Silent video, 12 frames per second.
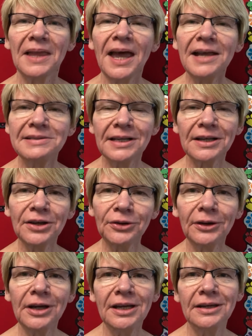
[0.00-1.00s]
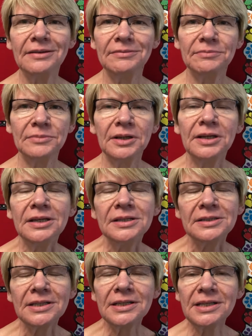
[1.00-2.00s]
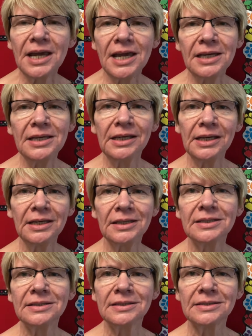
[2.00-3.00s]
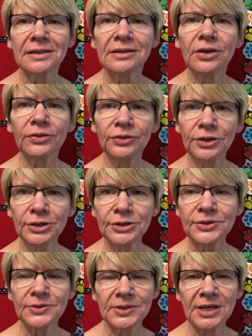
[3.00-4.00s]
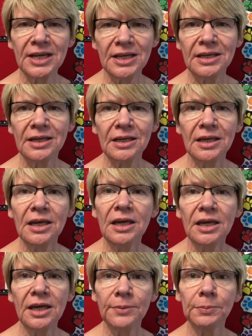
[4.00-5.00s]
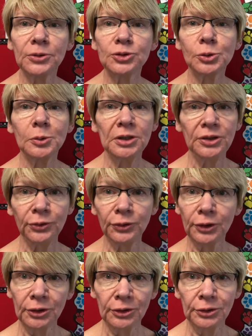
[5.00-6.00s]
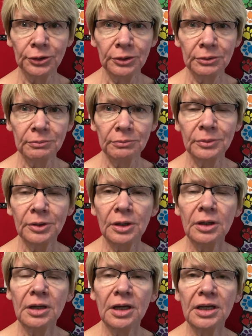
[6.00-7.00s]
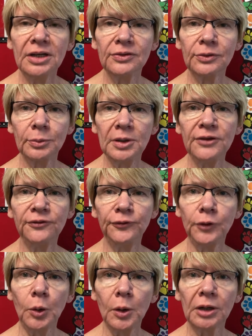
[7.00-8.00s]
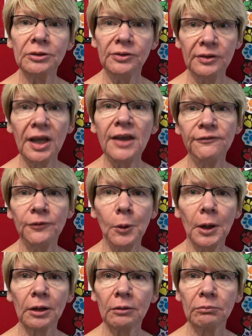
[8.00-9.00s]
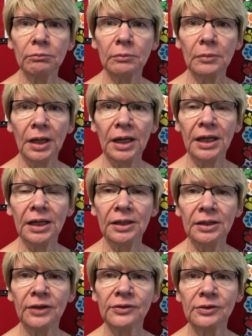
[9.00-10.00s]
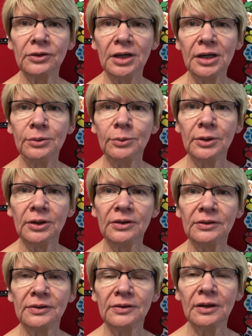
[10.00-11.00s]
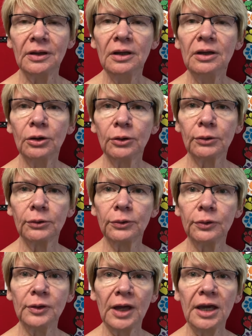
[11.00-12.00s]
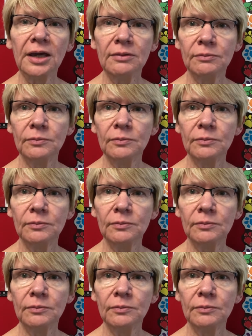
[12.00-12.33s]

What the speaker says: Hi, second grade. Today is Thursday, April 23rd, and it's week 4, day 4. And yesterday was Earth Day,